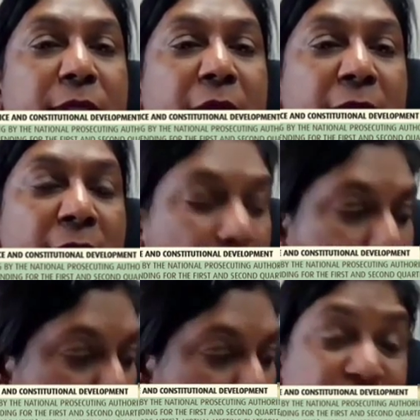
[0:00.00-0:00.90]
The
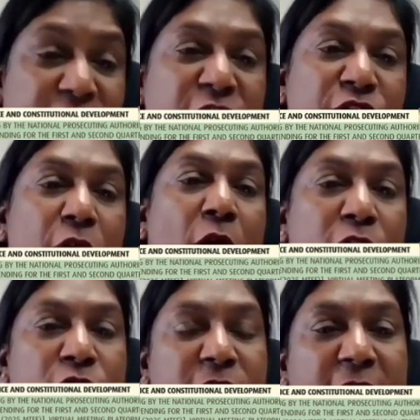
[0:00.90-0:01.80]
DG
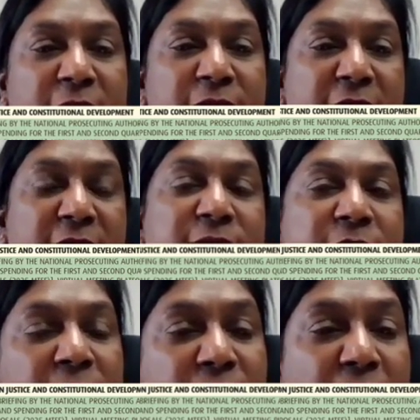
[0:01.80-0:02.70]
also then raised
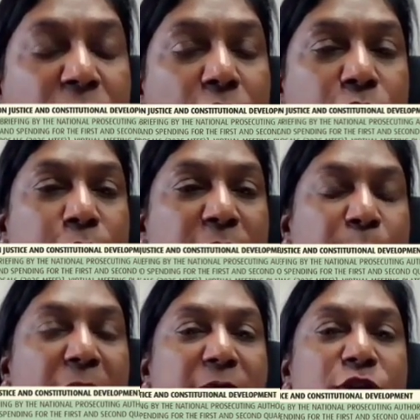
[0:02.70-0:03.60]
in that note
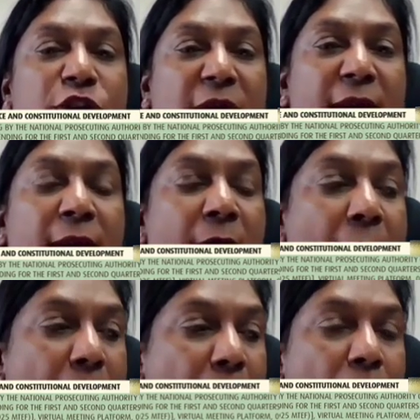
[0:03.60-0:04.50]
verbal, Chair,
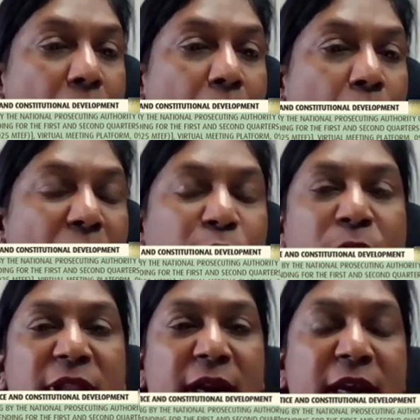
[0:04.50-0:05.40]
what
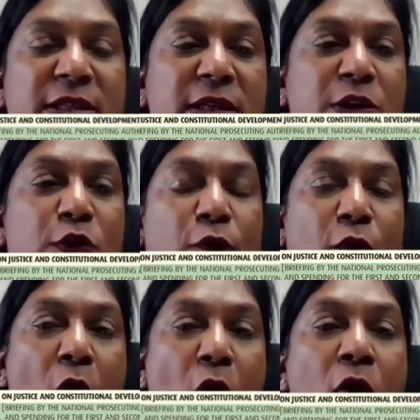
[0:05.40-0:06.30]
were the reasons
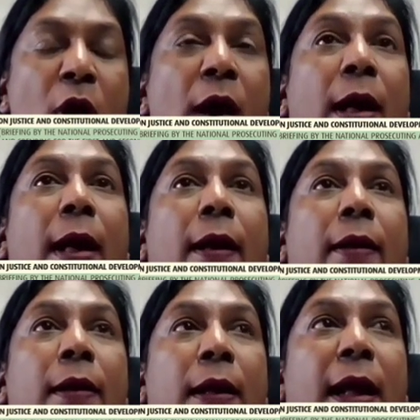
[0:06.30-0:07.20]
for
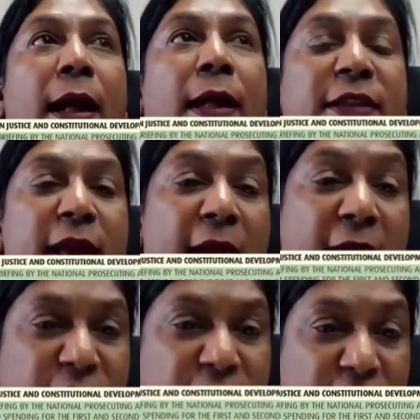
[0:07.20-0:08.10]
the
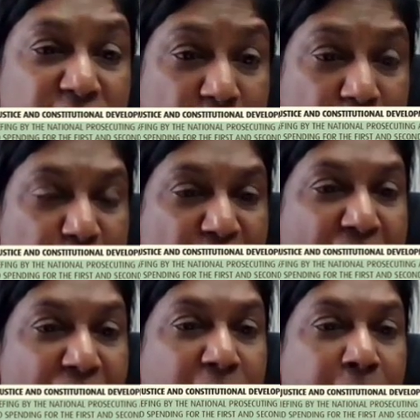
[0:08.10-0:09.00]
extradition
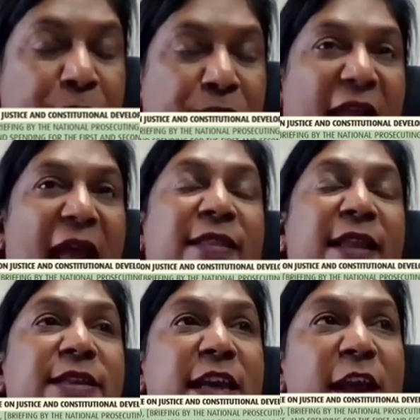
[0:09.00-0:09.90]
failing, and
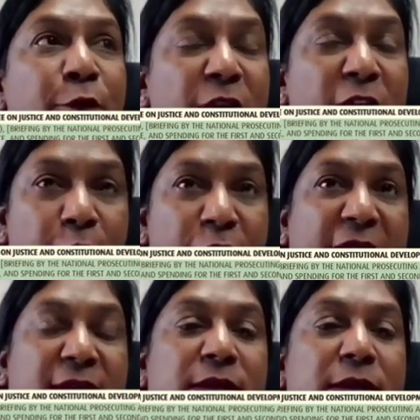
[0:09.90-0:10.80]
that if in
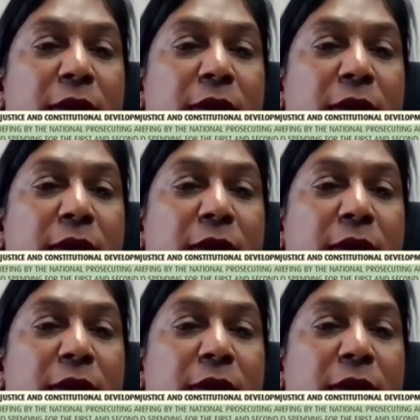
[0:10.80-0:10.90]
fact